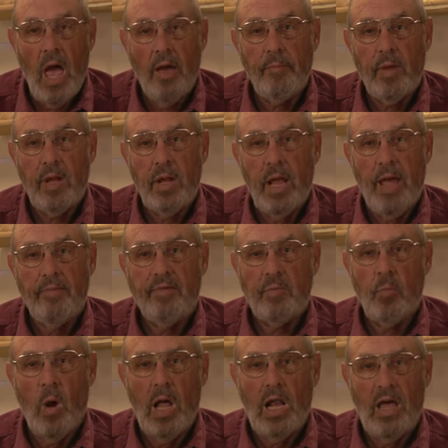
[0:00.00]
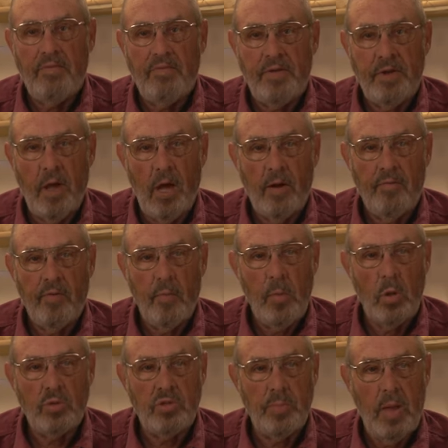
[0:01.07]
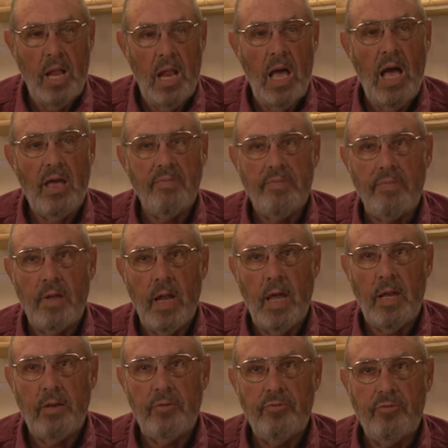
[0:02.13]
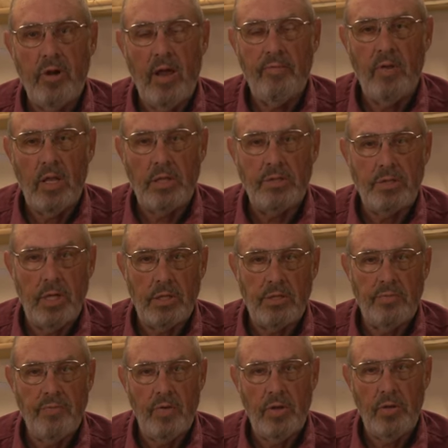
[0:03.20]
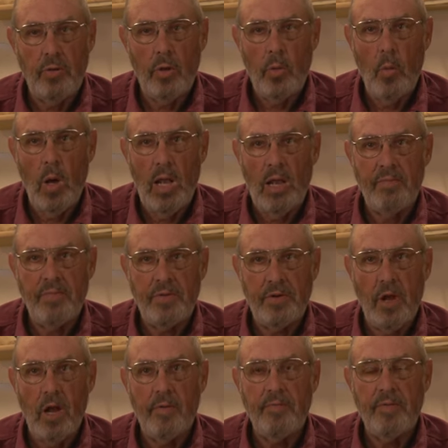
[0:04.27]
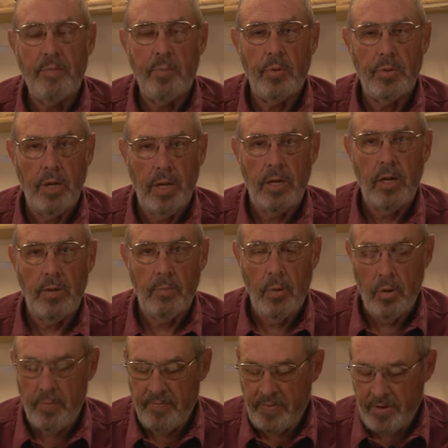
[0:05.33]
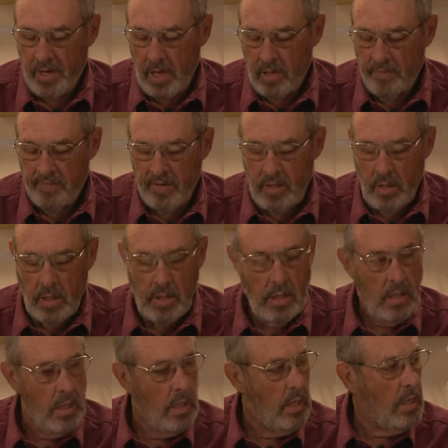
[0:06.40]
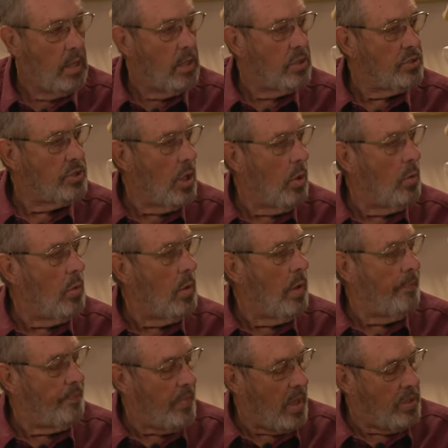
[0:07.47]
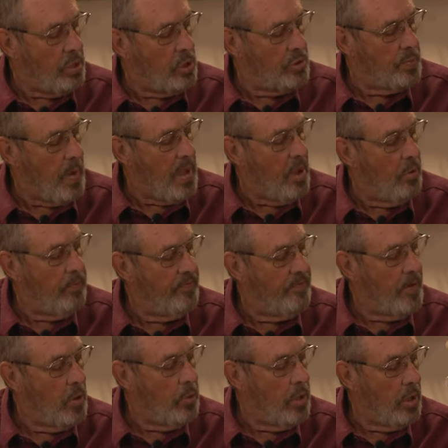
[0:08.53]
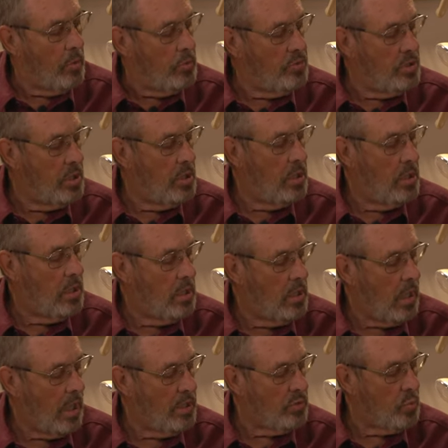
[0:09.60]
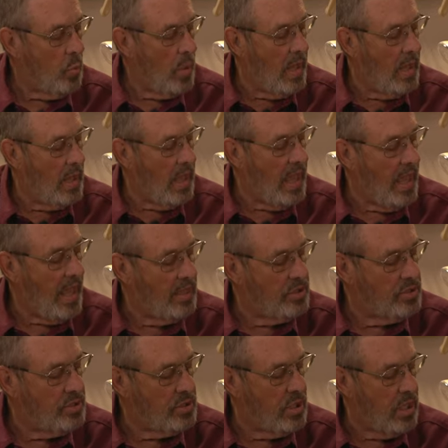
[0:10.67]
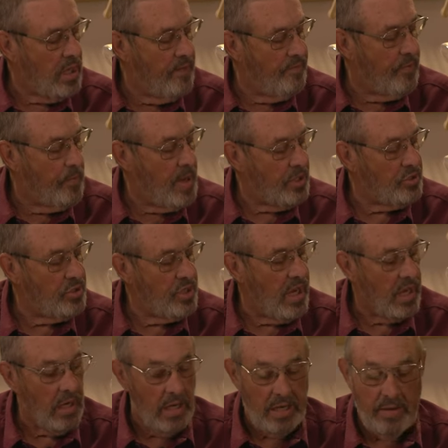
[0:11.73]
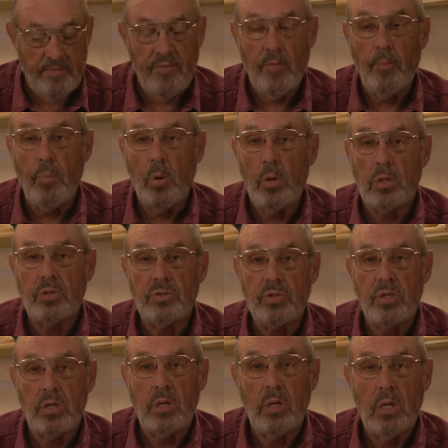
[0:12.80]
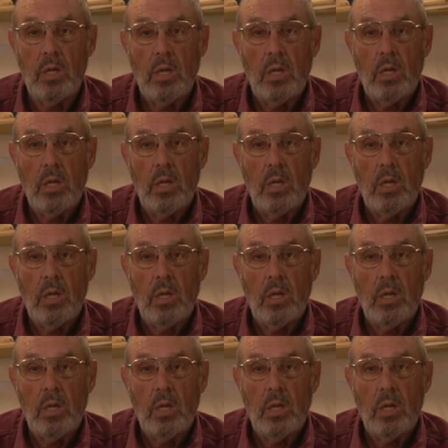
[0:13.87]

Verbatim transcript: I've been an avid wildlife photographer most of my life, and I travel extensively doing wildlife photography, particularly bird photography. So I use my own photos as well as information I glean from books and